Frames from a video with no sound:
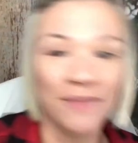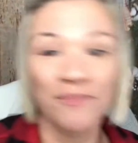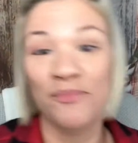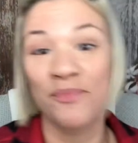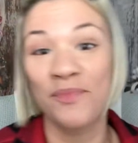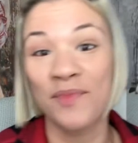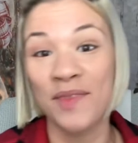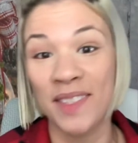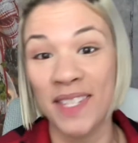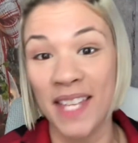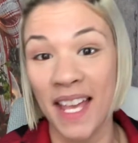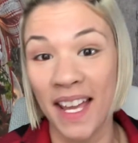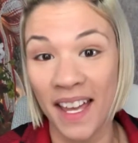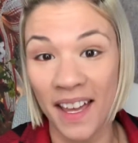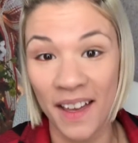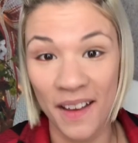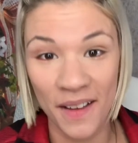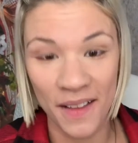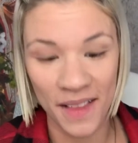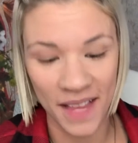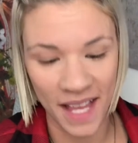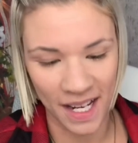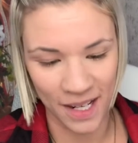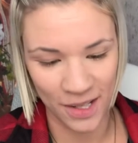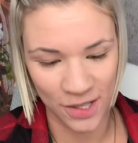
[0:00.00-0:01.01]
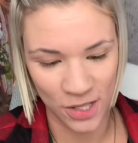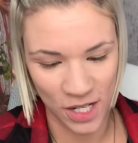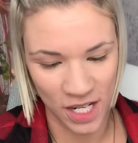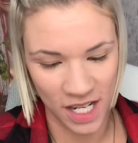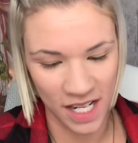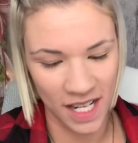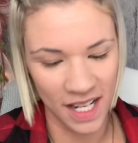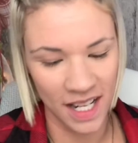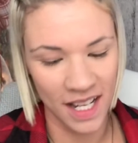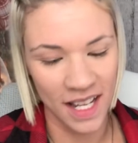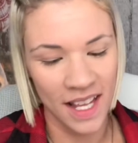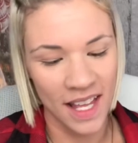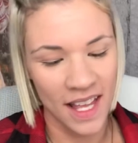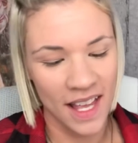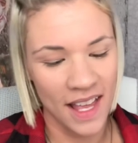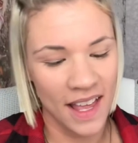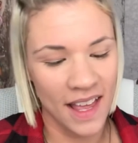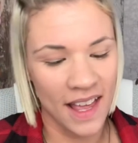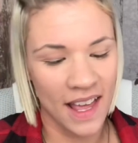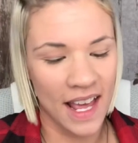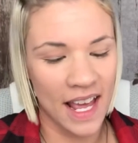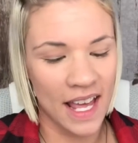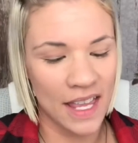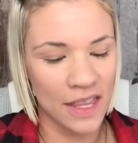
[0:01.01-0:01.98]
Second collection,
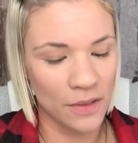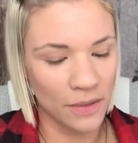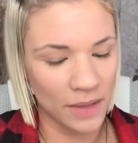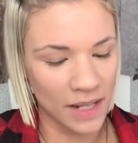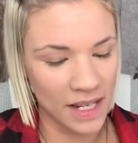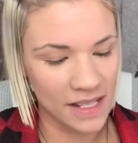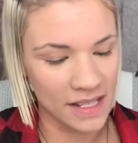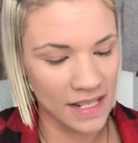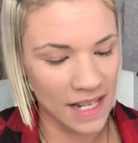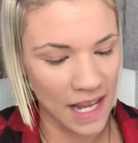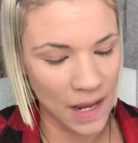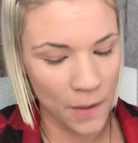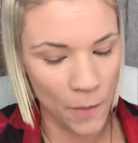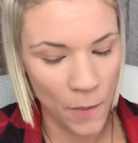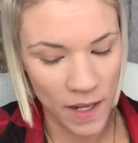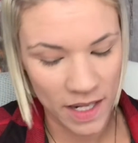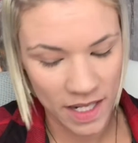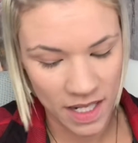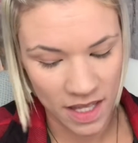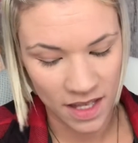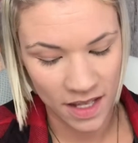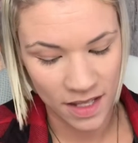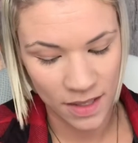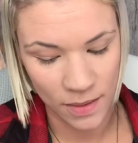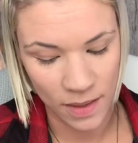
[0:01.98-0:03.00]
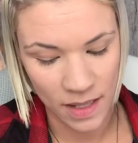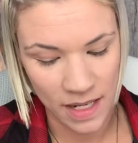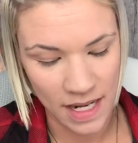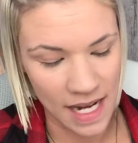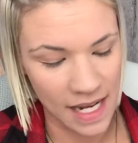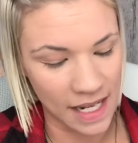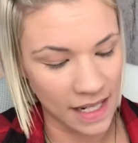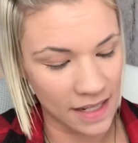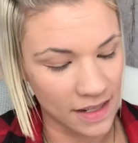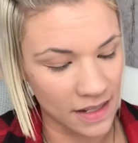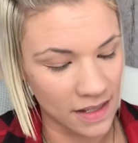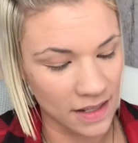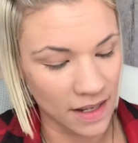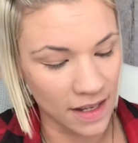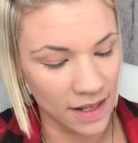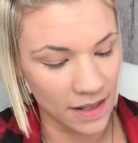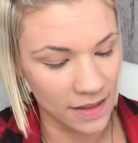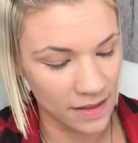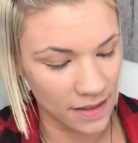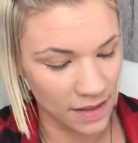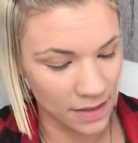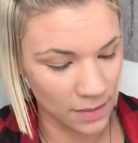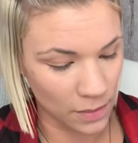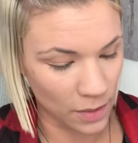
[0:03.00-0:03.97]
and the reason I went to this one next is because
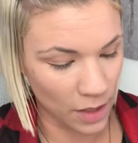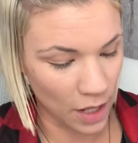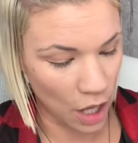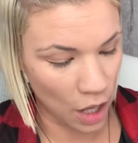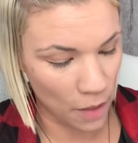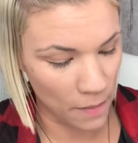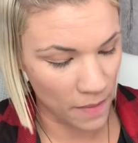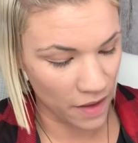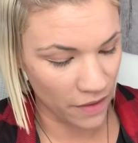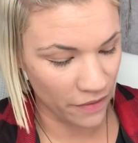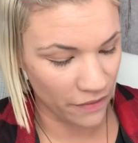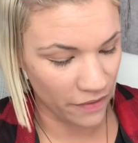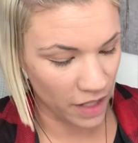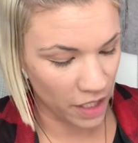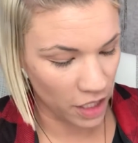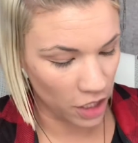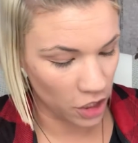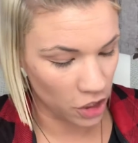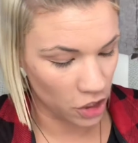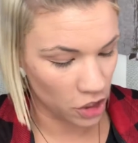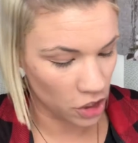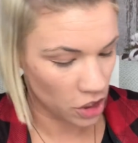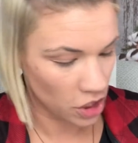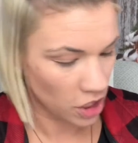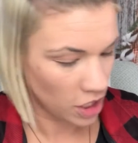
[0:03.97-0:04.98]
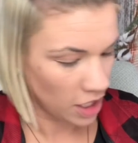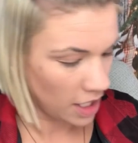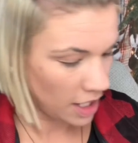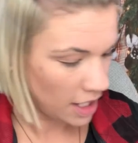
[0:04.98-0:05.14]
this will help me finish.